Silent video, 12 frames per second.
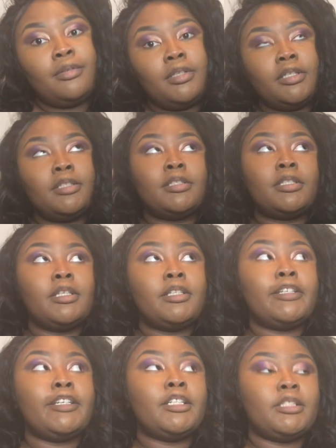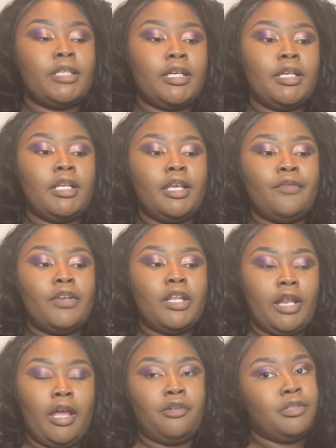the concealer did even
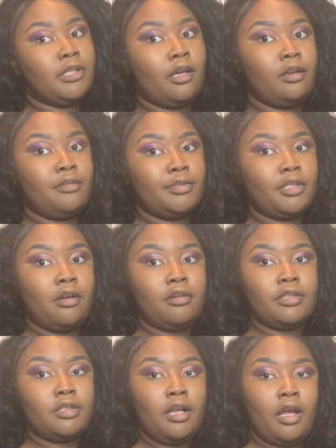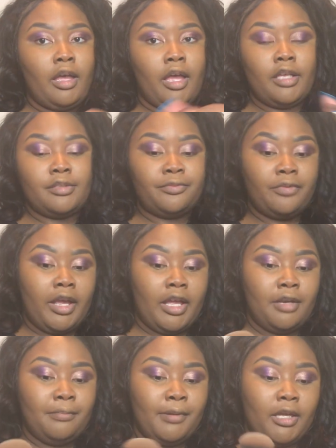it out some, so it's not as
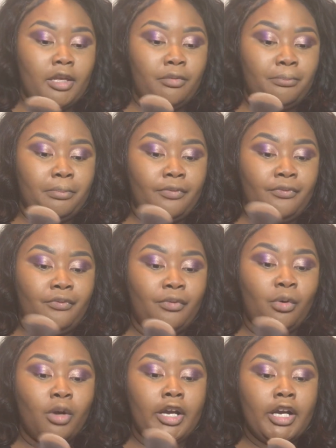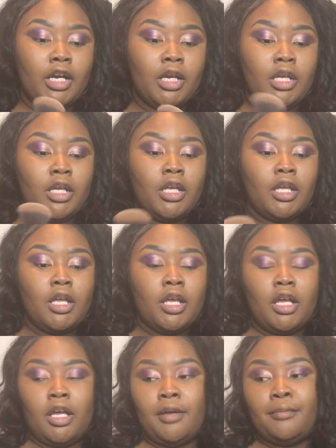red, but before,
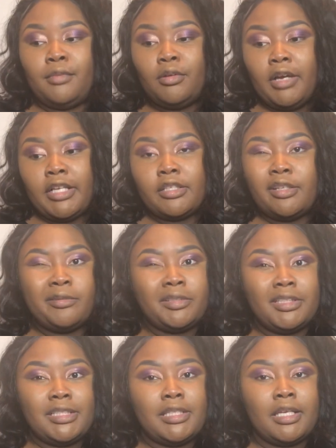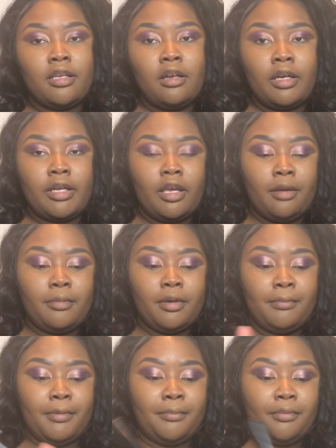you guys can't really see it on camera,
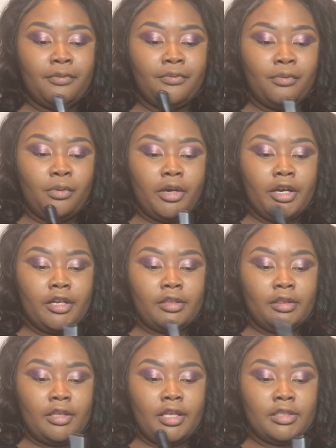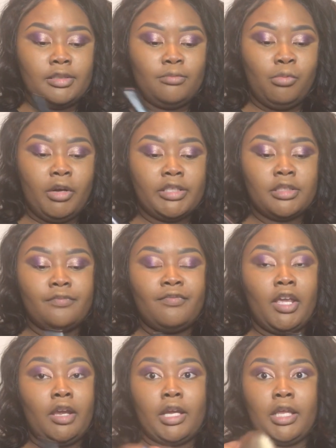but before it was
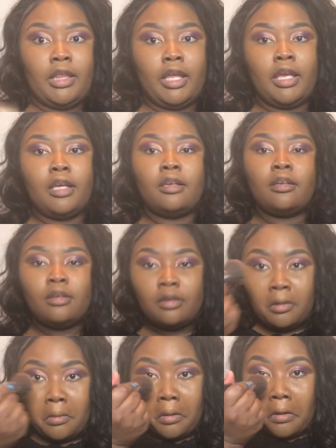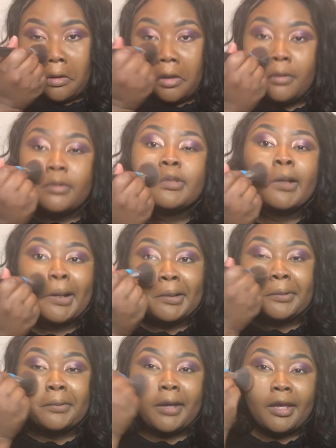very like, it was kind
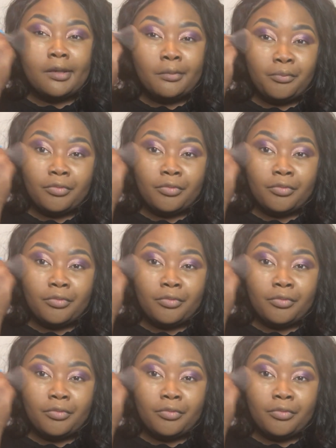of red.